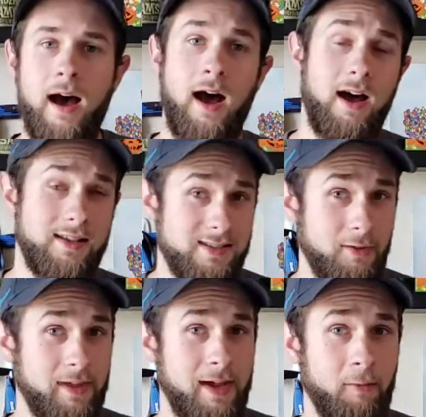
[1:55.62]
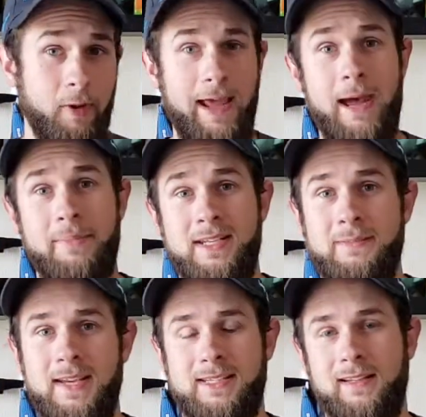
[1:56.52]
So then what happens
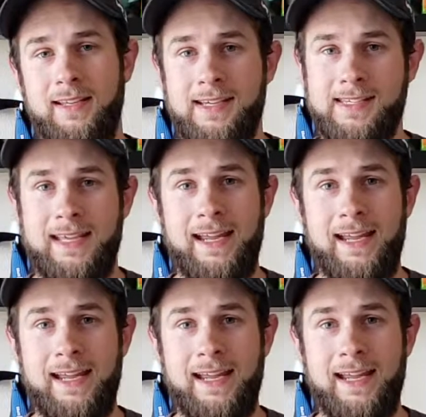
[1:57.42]
basically is they